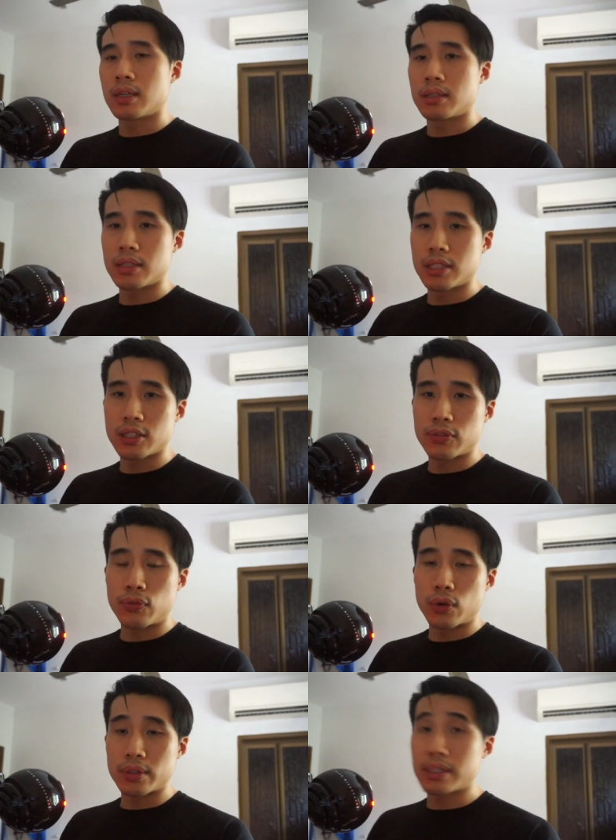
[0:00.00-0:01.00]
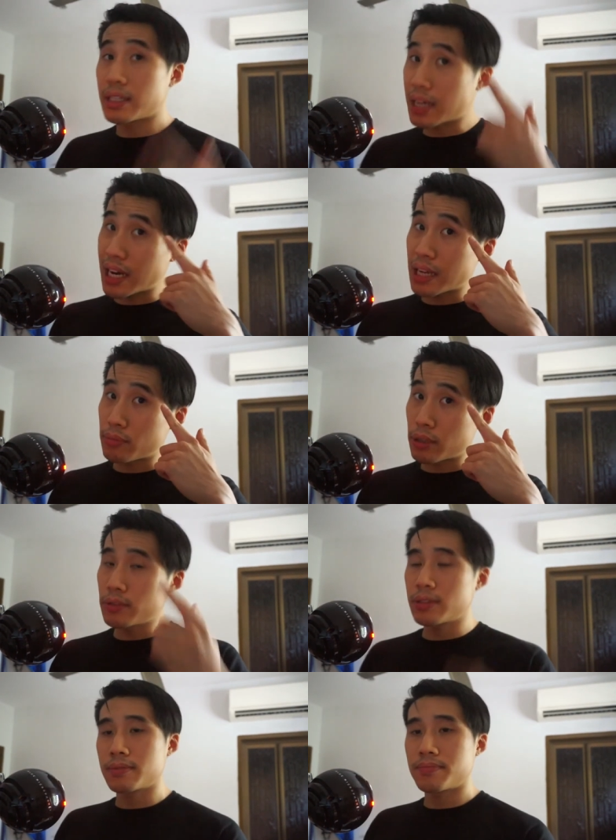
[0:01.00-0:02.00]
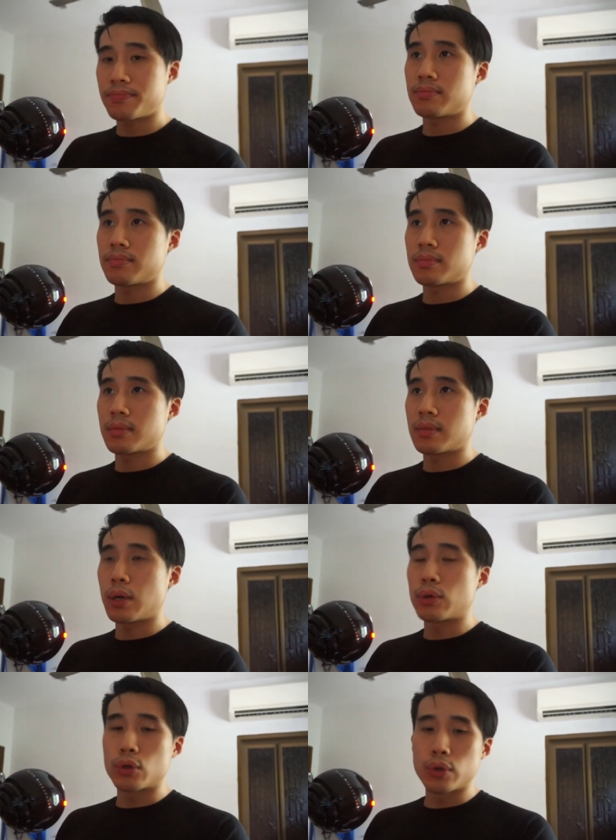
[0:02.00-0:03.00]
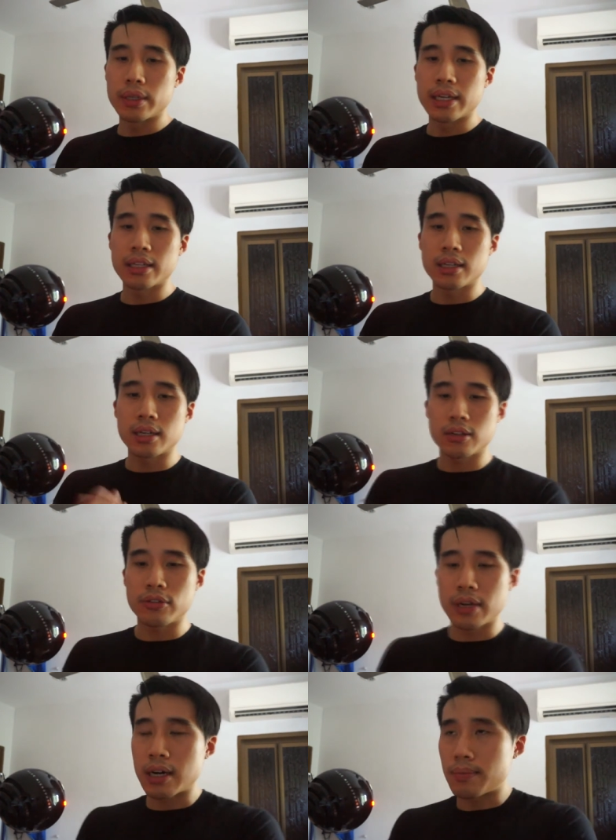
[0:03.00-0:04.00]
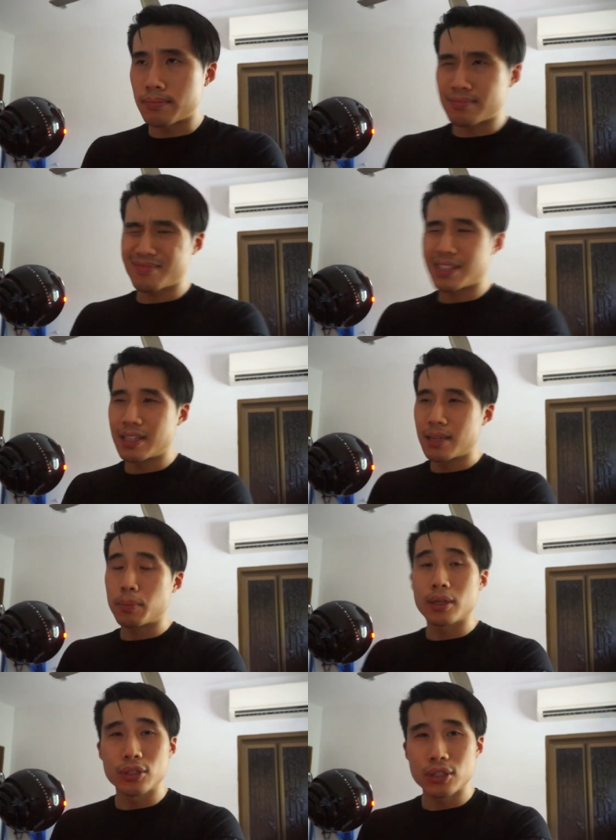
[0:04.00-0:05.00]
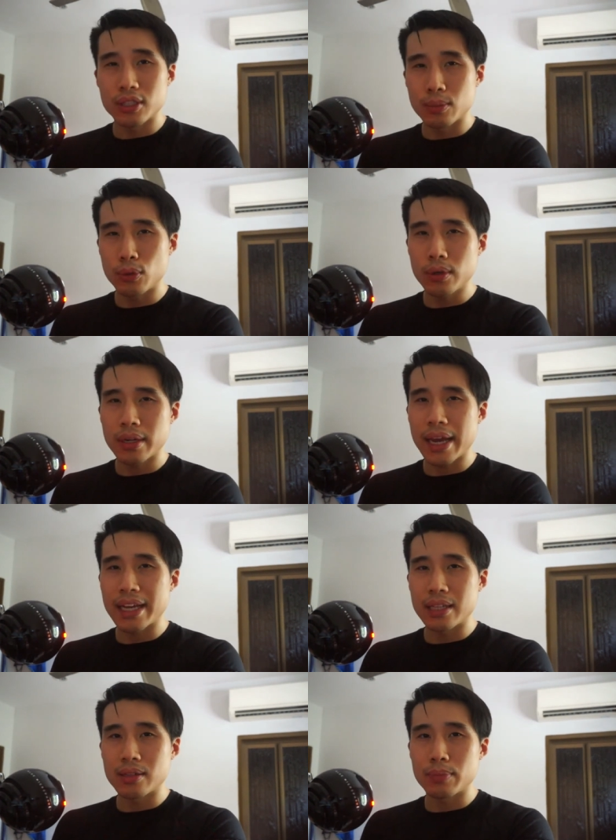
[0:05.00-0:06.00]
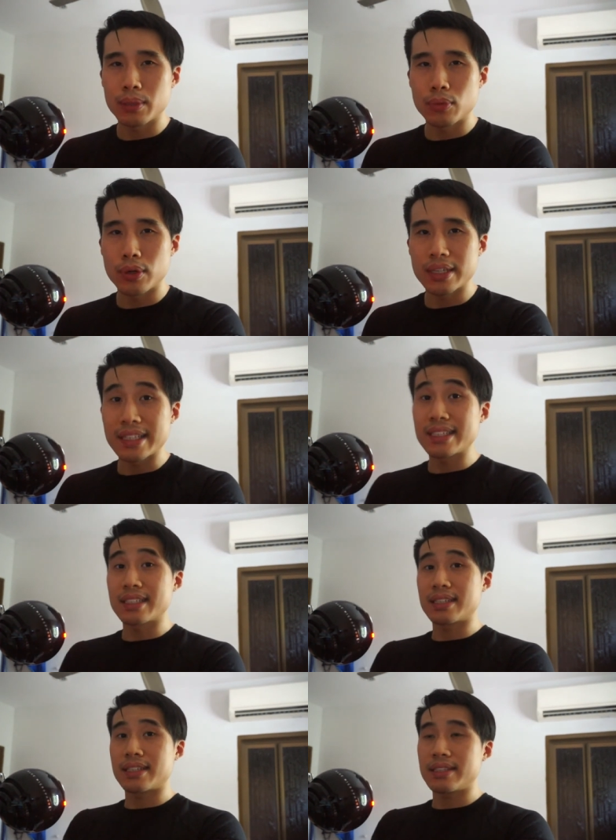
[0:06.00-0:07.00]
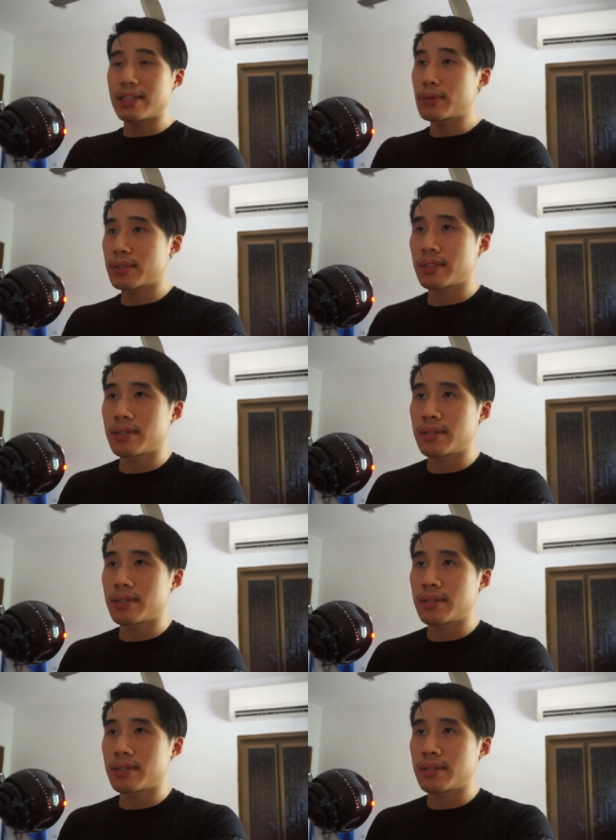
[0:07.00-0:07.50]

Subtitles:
This is for the eyebrows. I will go in and polish it some more, add in a bit more ease in and ease outs.